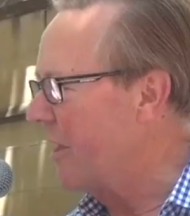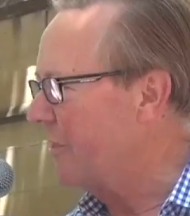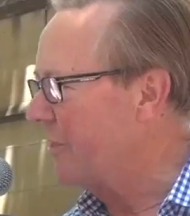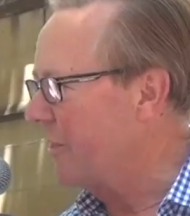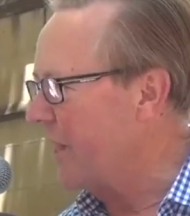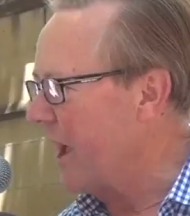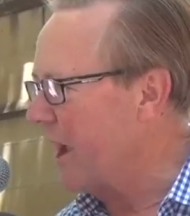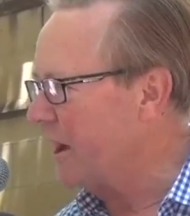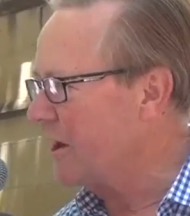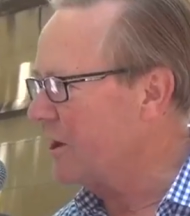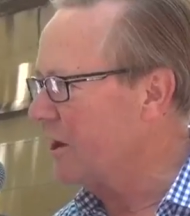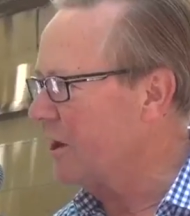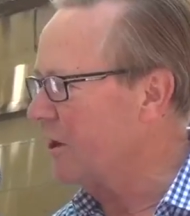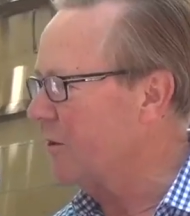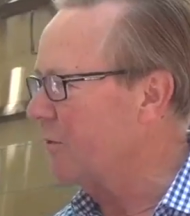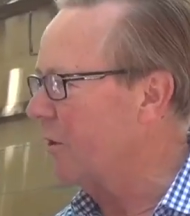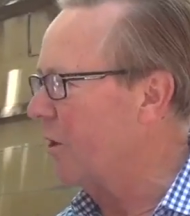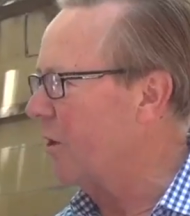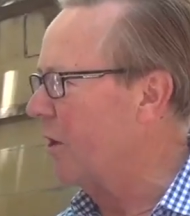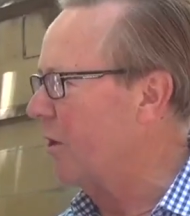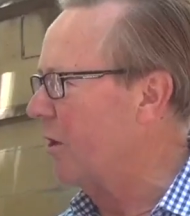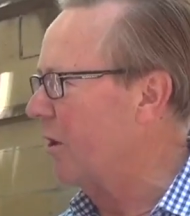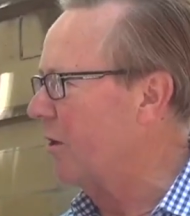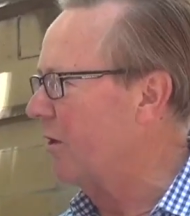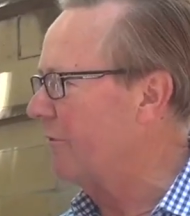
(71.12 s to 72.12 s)
thank you
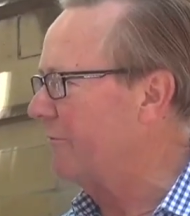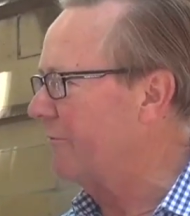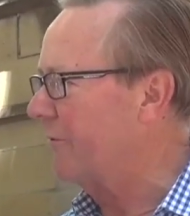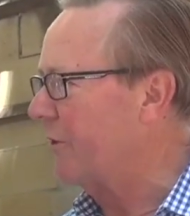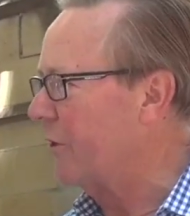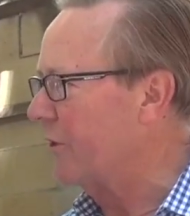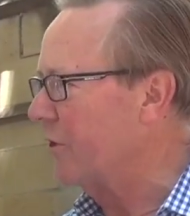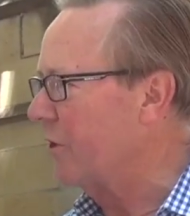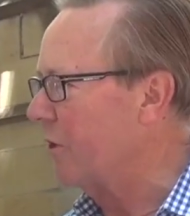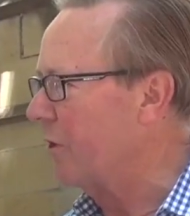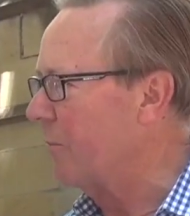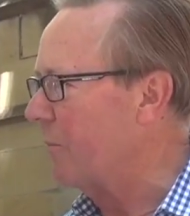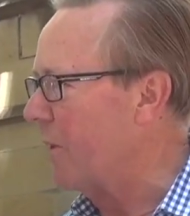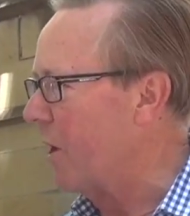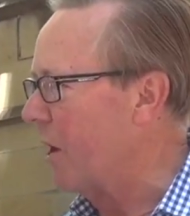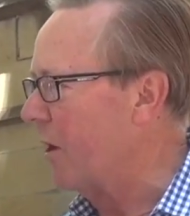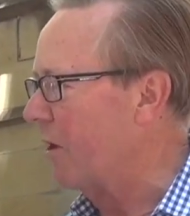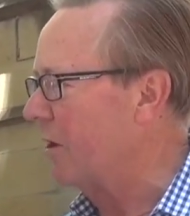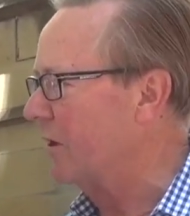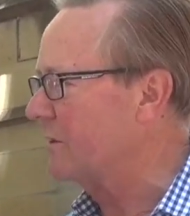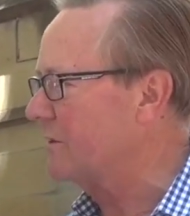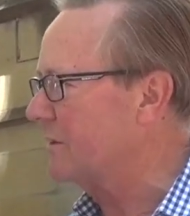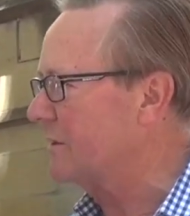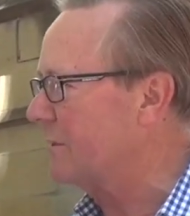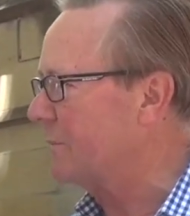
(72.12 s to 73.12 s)
all for your
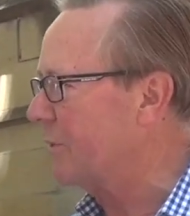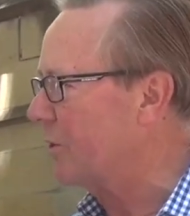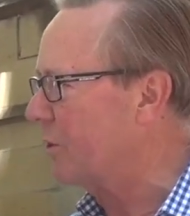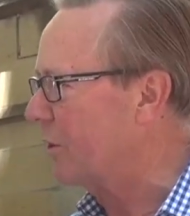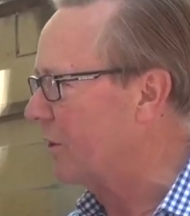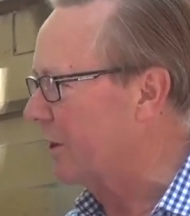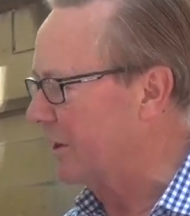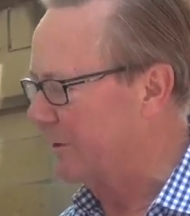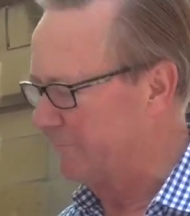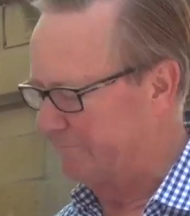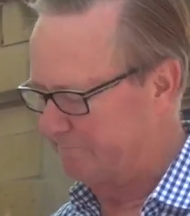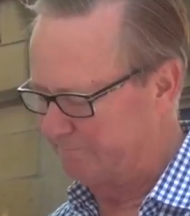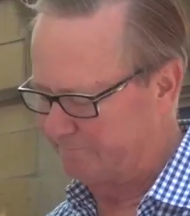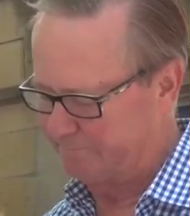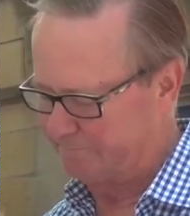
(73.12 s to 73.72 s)
moral support.